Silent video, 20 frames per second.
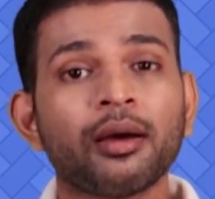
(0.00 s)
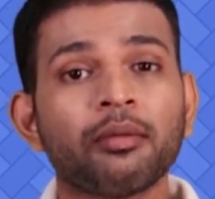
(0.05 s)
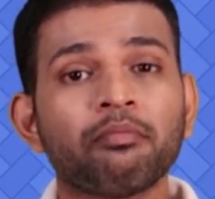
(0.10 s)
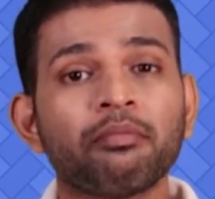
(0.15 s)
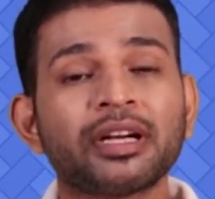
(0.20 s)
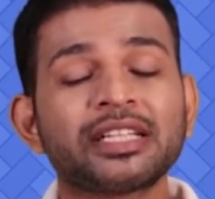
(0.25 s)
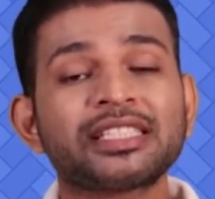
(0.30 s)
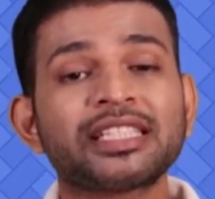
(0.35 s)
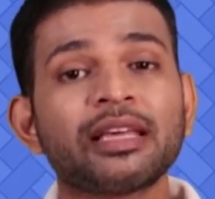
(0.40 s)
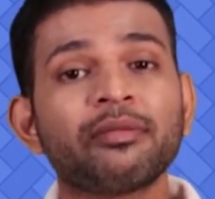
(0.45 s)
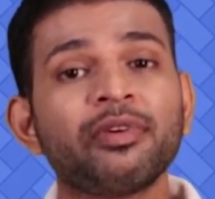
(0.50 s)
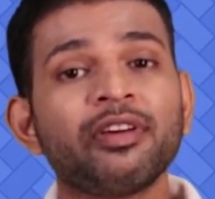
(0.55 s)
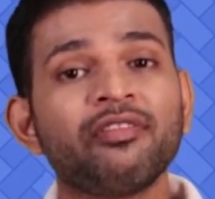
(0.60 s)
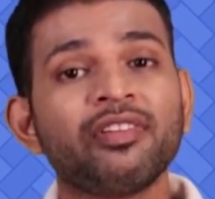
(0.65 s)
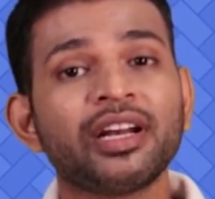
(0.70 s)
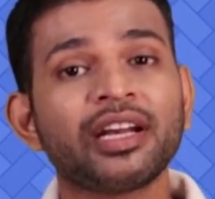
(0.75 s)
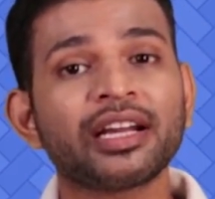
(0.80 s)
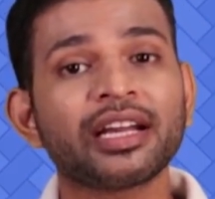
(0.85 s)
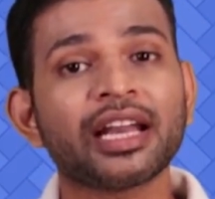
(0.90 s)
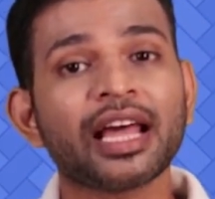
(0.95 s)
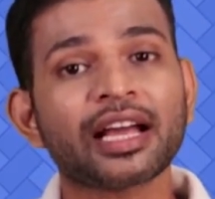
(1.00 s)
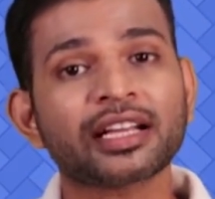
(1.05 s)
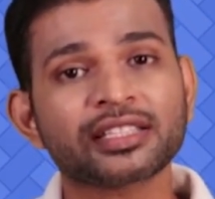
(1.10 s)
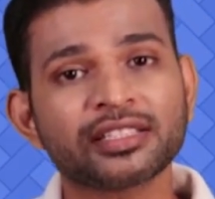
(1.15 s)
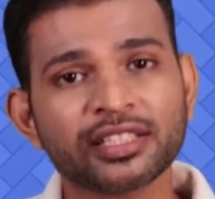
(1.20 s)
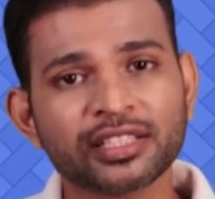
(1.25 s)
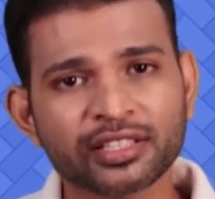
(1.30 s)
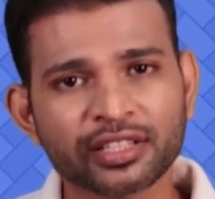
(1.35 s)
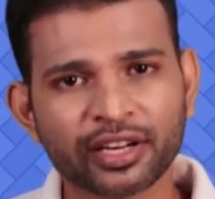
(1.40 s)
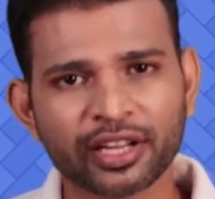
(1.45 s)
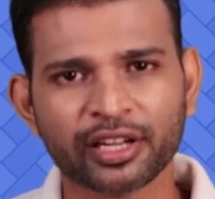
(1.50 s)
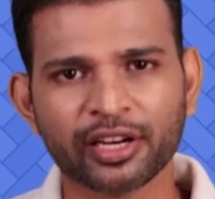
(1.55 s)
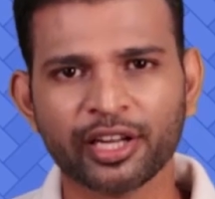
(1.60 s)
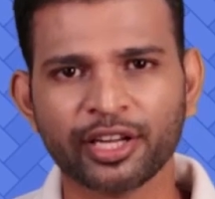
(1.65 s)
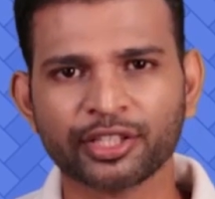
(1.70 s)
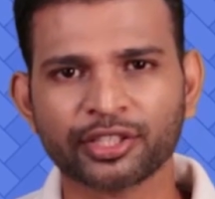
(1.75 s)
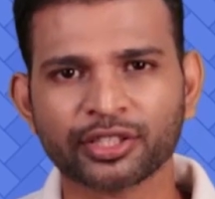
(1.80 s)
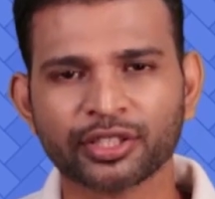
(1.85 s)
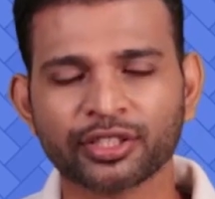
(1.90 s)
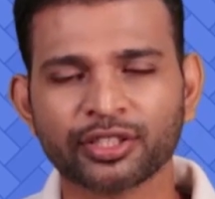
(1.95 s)
But SEBI will relax these
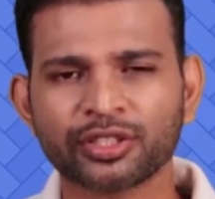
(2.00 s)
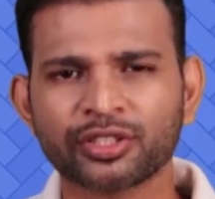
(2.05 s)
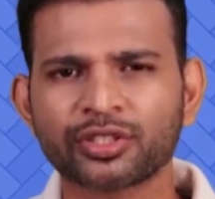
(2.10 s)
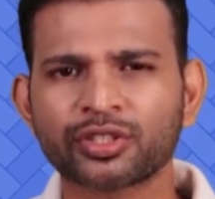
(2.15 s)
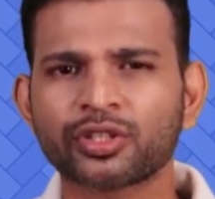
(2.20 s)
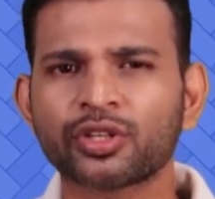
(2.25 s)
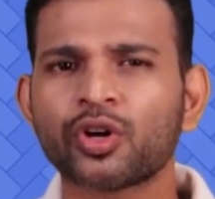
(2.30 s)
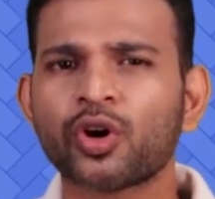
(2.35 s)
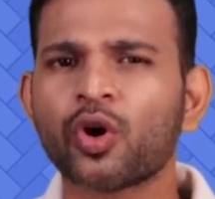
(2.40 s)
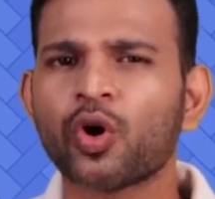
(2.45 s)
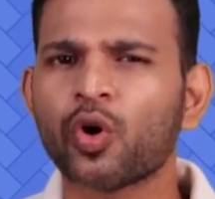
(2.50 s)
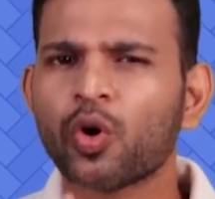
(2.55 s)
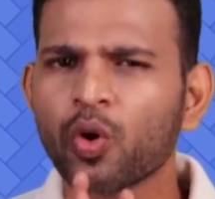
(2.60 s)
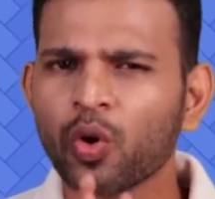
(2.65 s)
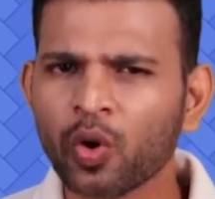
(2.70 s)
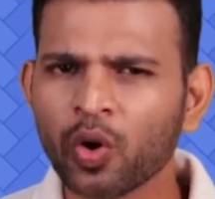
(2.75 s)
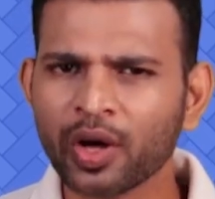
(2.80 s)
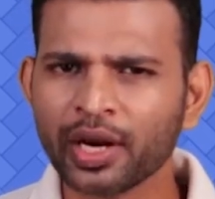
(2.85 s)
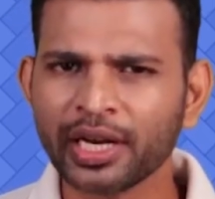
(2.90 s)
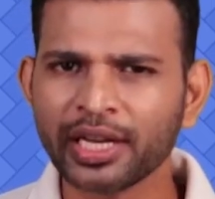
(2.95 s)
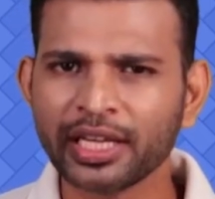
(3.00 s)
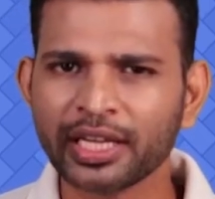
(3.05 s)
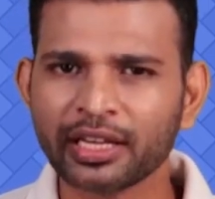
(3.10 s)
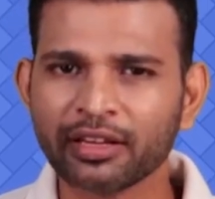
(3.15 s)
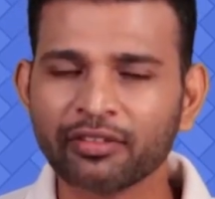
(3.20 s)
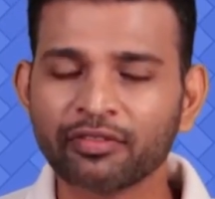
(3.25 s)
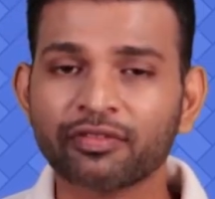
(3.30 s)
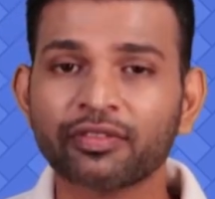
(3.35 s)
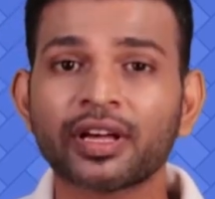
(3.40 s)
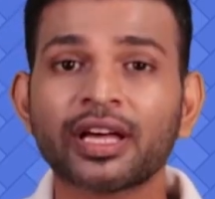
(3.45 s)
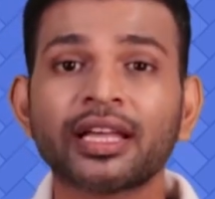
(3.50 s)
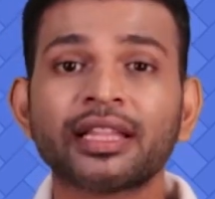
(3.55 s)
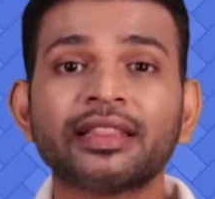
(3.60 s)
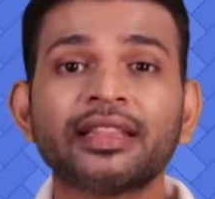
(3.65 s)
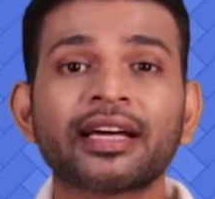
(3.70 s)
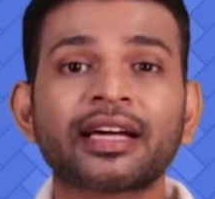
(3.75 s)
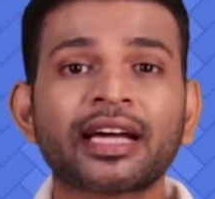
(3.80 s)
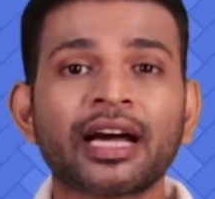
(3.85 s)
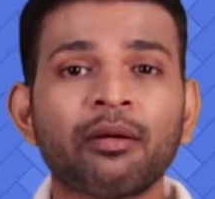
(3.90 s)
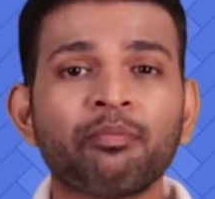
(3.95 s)
regulations only if
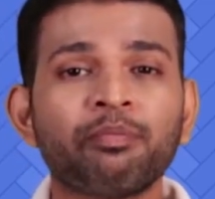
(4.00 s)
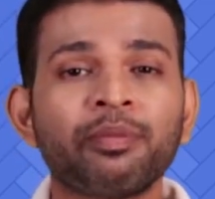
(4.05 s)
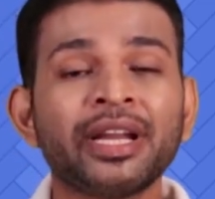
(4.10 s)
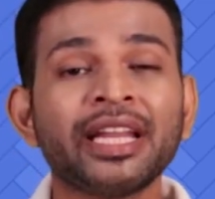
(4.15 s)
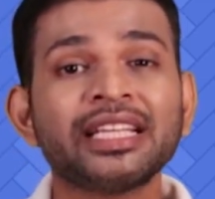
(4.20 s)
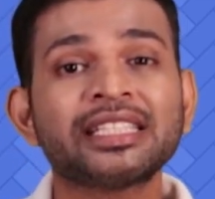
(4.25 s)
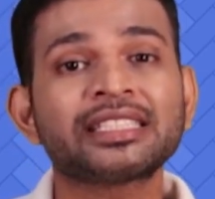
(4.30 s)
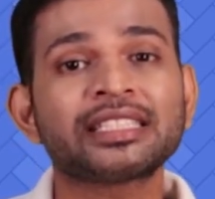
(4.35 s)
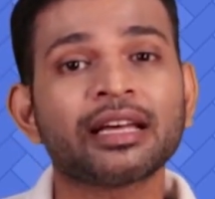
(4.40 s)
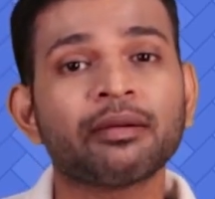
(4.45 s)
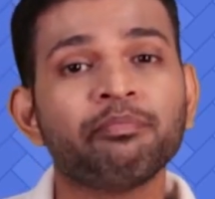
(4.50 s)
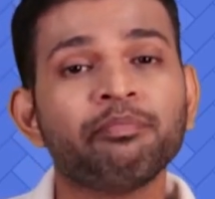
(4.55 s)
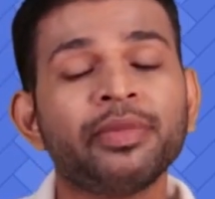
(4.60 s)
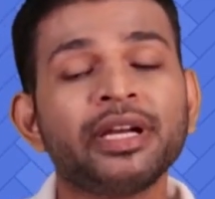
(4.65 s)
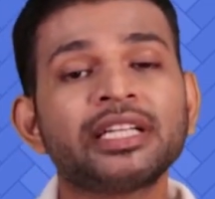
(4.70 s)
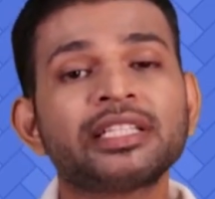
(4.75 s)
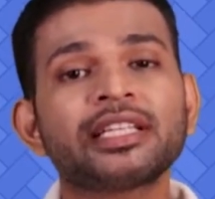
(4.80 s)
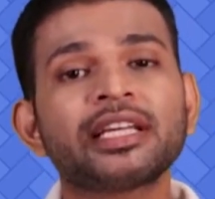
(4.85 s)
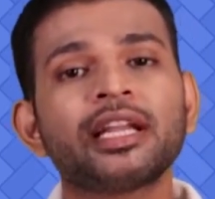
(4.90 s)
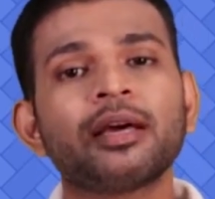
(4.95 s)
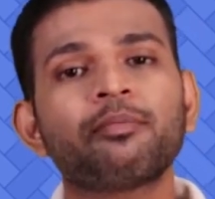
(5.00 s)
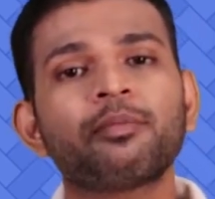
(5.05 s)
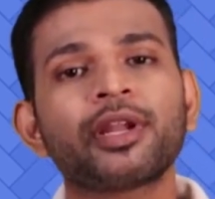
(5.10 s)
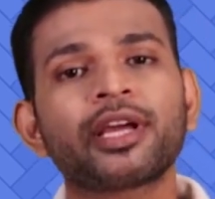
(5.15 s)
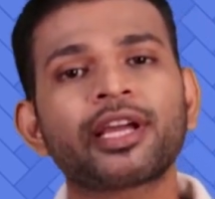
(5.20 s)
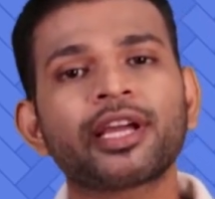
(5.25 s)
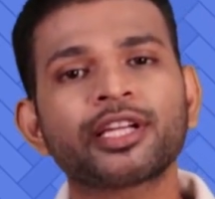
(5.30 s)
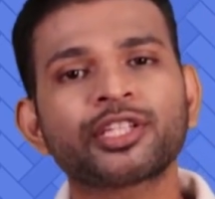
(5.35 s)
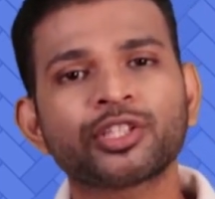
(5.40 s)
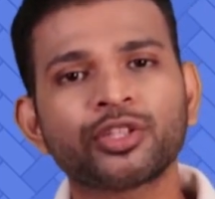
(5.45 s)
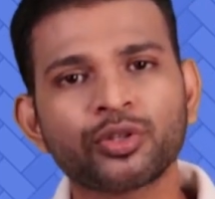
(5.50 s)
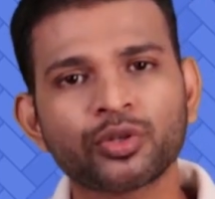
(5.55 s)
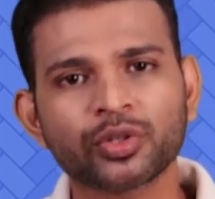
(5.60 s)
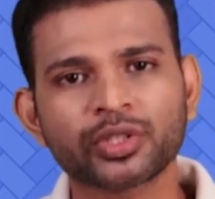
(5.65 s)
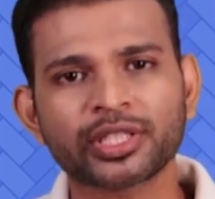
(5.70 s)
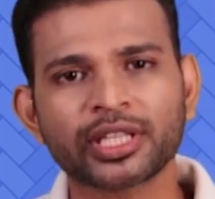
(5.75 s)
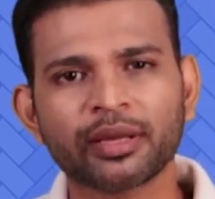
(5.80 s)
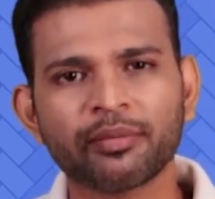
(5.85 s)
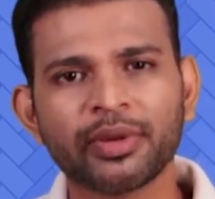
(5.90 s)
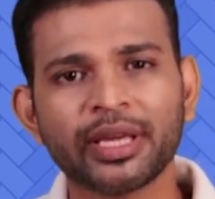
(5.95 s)
the company submits an application to
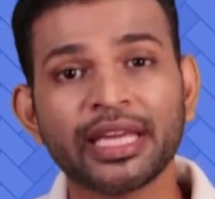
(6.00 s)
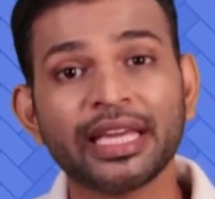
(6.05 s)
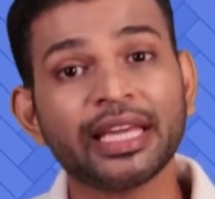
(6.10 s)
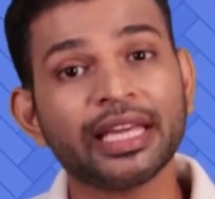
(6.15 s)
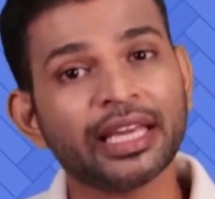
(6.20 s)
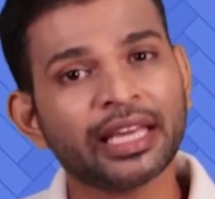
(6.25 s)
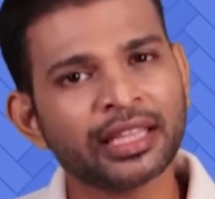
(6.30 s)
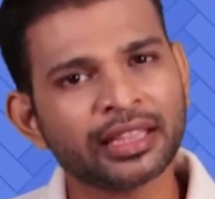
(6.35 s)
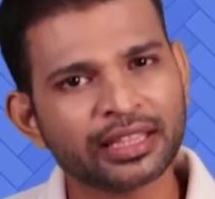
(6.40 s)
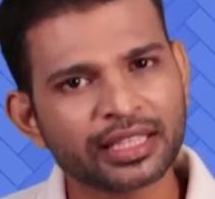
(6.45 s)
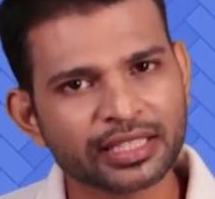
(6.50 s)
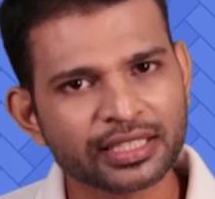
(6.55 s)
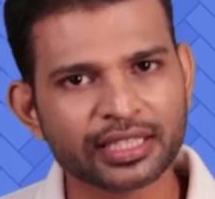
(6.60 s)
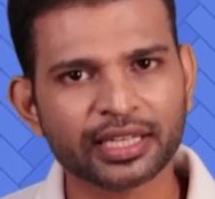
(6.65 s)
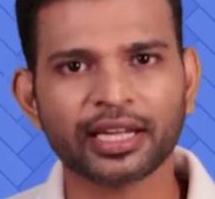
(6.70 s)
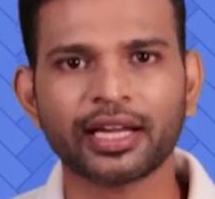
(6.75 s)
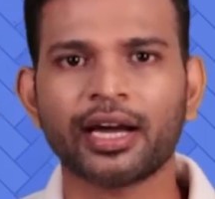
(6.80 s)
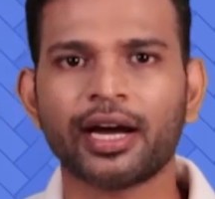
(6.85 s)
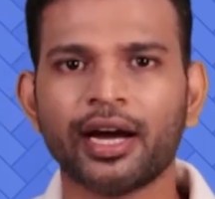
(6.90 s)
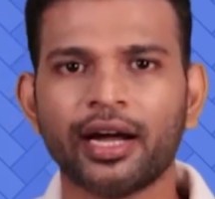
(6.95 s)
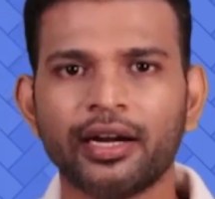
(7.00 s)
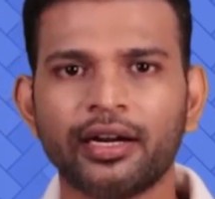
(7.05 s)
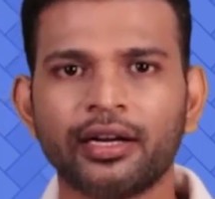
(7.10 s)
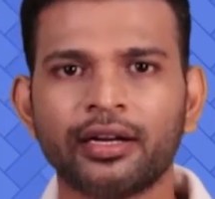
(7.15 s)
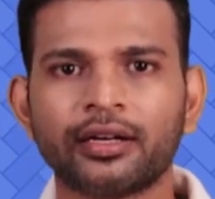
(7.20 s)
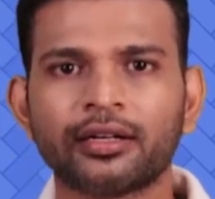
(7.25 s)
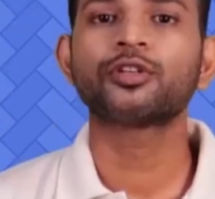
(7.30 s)
SEBI in this regard.